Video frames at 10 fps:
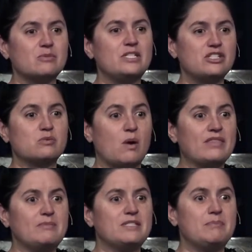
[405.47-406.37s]
We just want
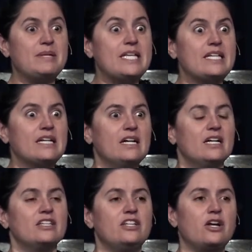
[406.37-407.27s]
them to be,
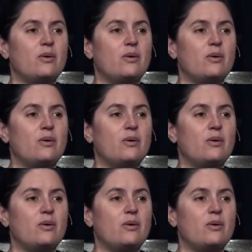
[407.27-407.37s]
you know.